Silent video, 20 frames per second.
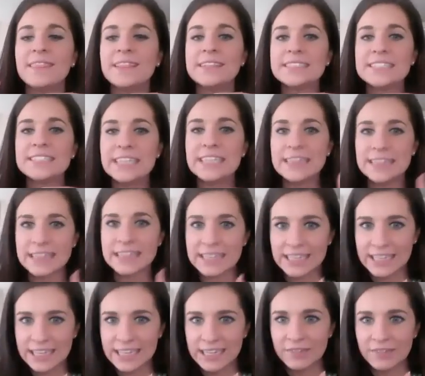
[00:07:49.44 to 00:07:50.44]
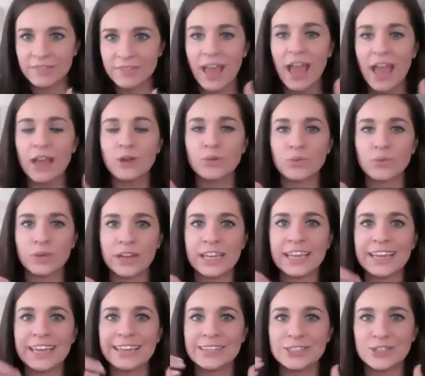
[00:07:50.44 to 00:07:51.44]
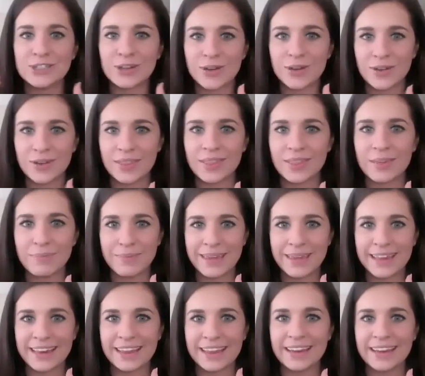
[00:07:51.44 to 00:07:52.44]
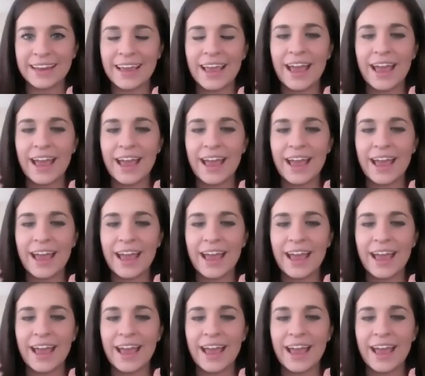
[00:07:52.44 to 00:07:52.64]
to leave and re-enter the meeting.